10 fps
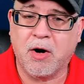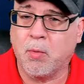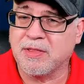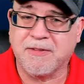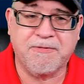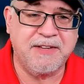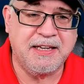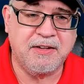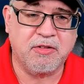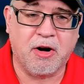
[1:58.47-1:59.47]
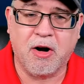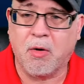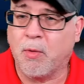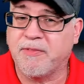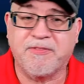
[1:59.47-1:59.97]
what the fees are,
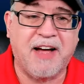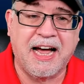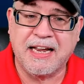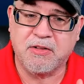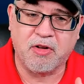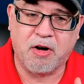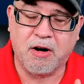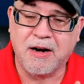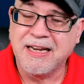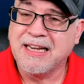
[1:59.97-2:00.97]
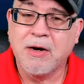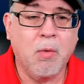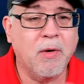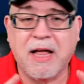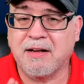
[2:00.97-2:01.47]
what fines are.
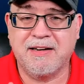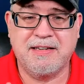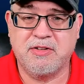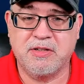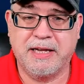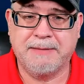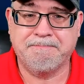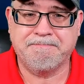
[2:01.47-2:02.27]
We're not going to teach you that.